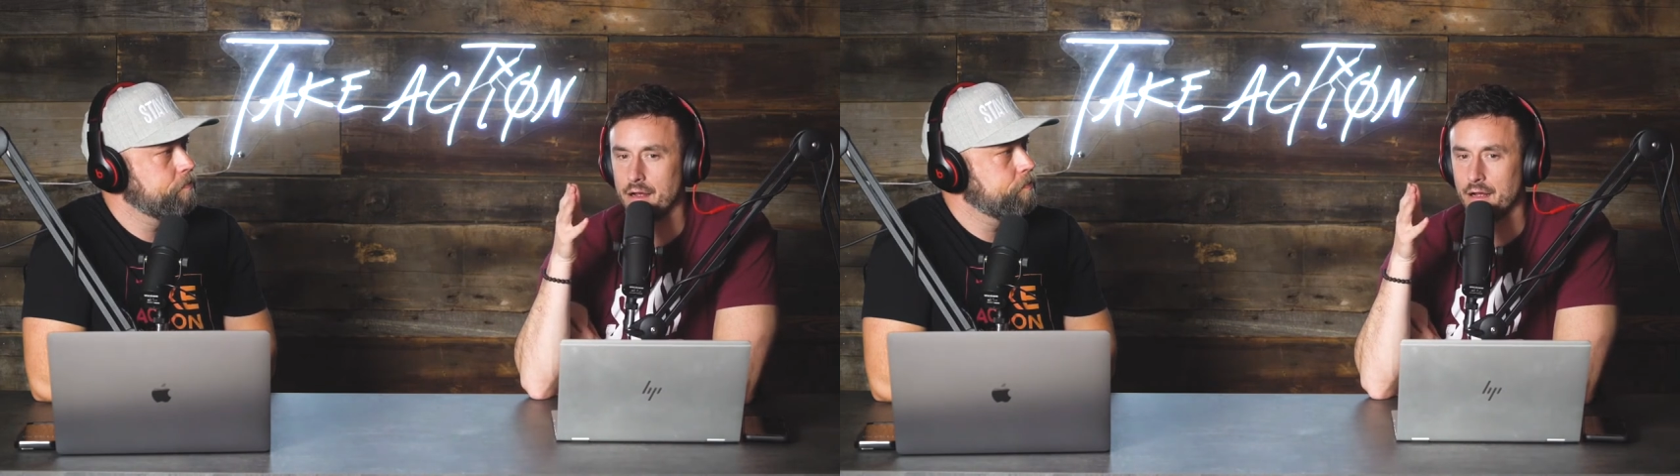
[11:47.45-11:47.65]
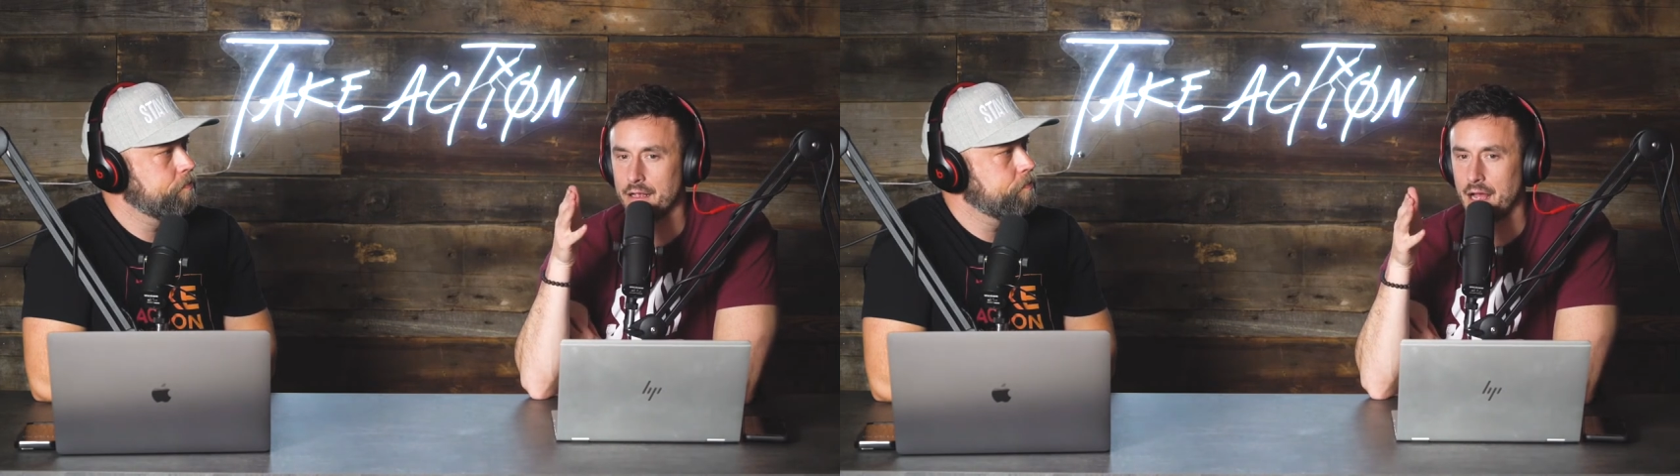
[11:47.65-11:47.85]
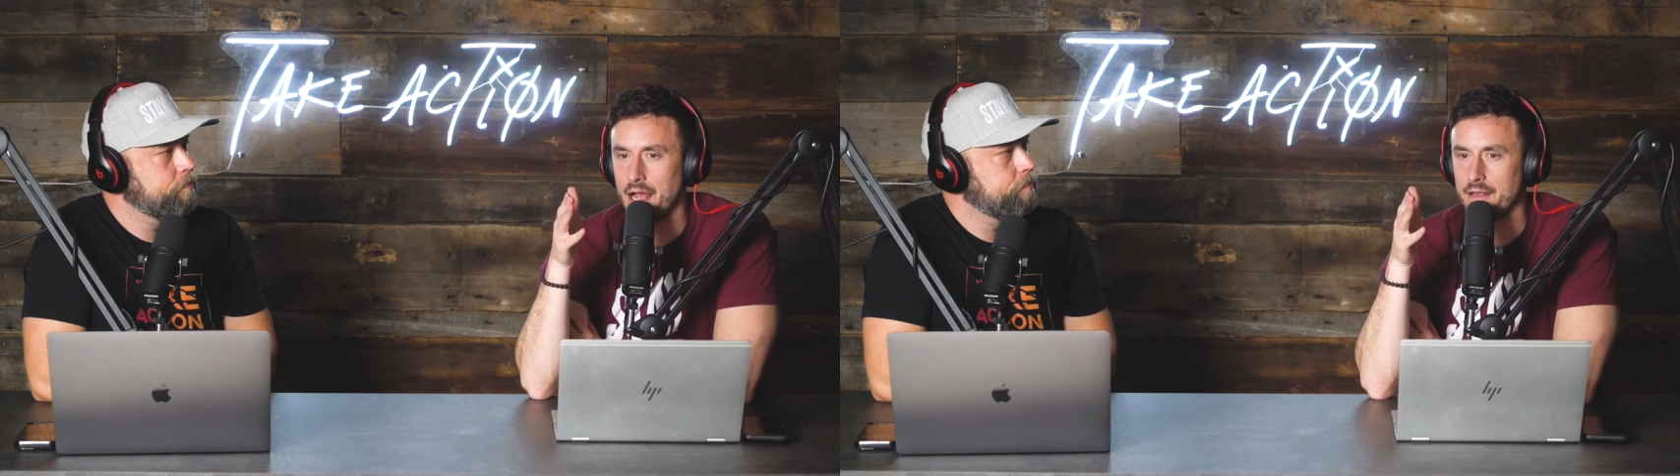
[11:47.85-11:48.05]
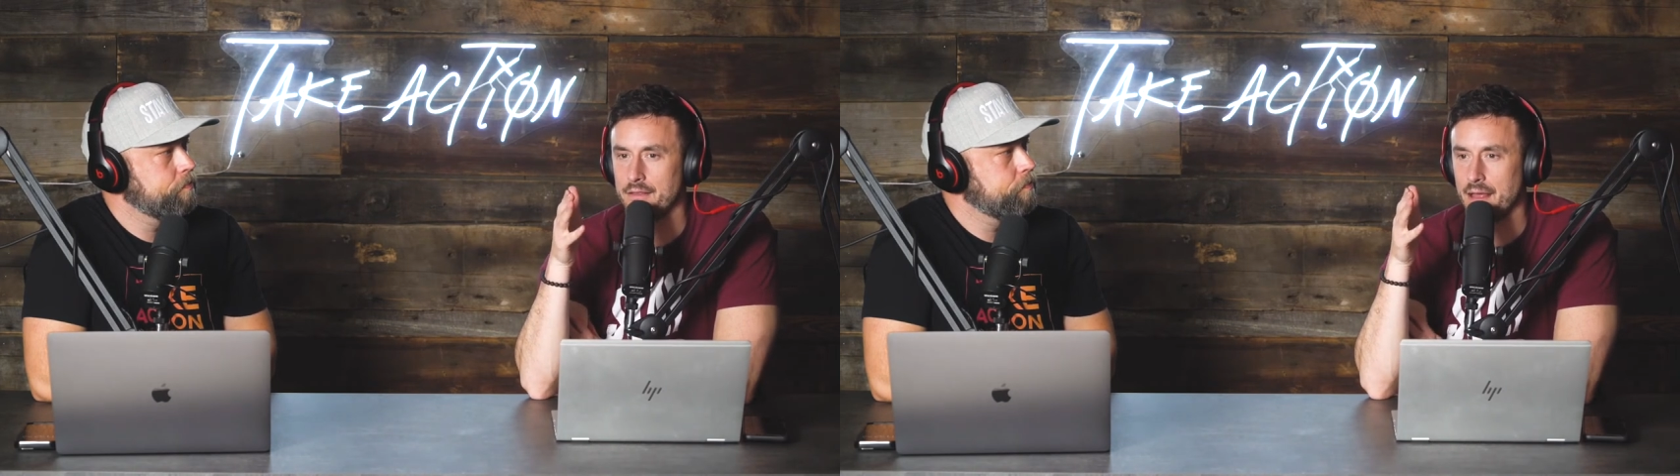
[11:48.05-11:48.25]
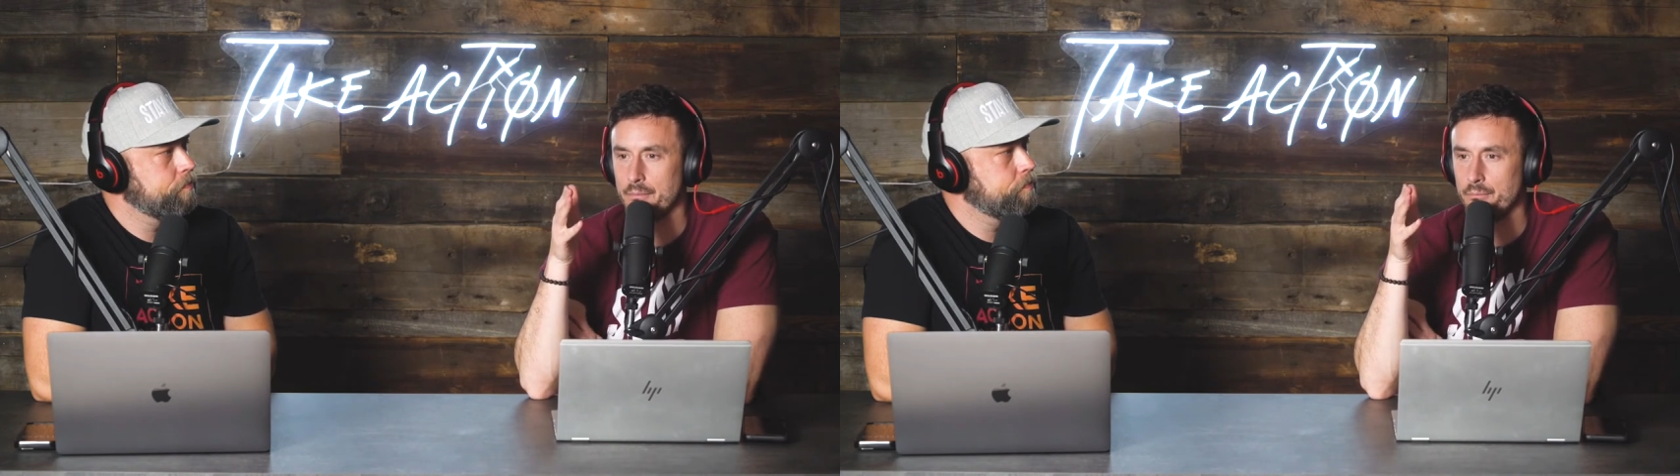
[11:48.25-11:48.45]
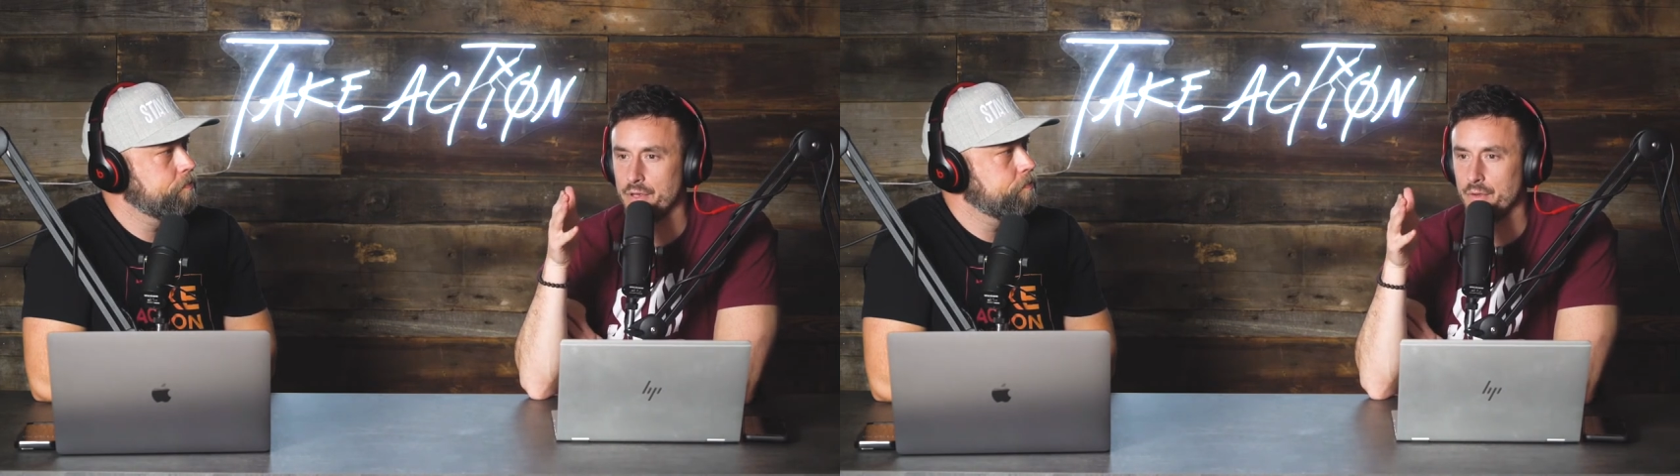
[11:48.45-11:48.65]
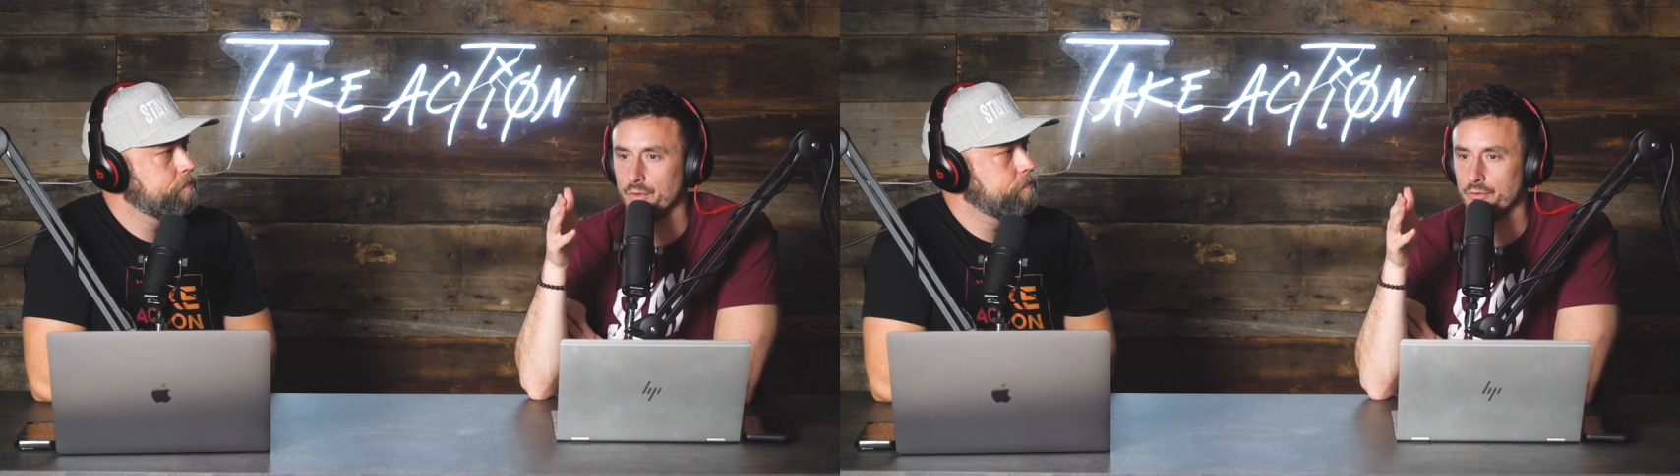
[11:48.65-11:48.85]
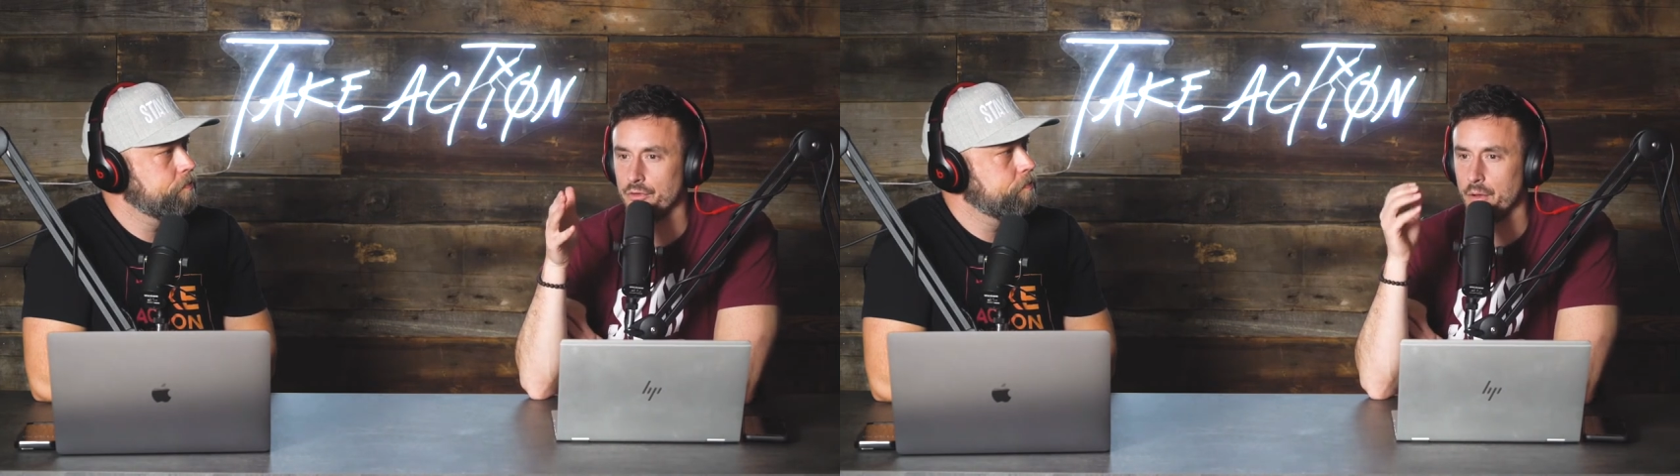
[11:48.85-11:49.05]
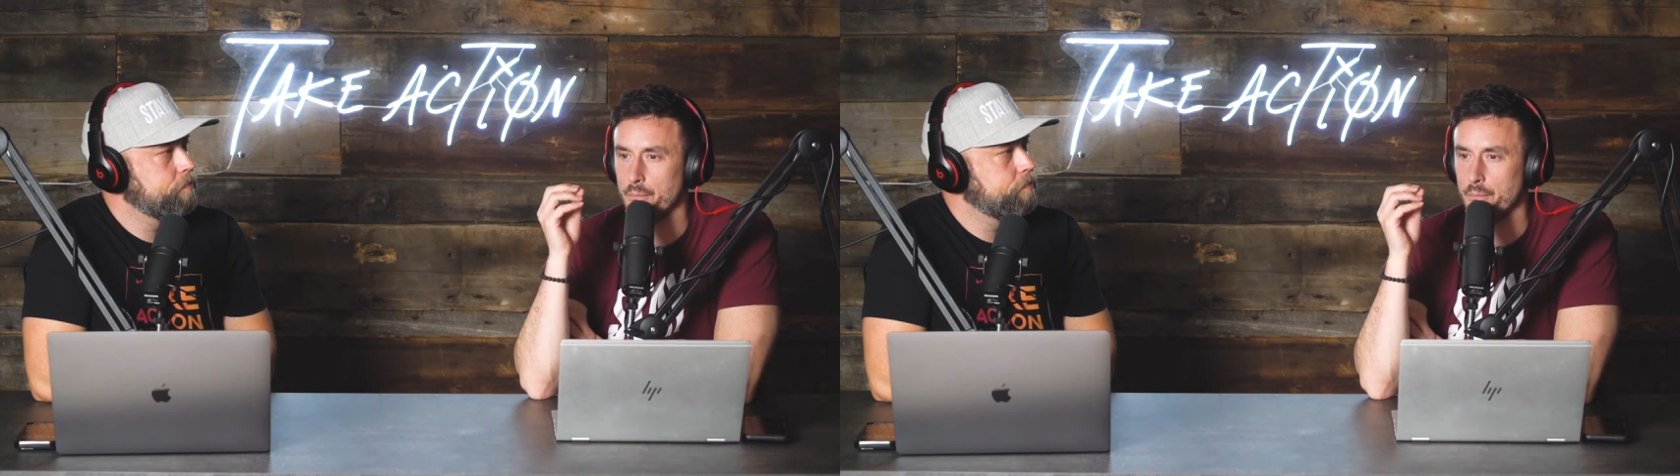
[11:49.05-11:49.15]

a guy that builds a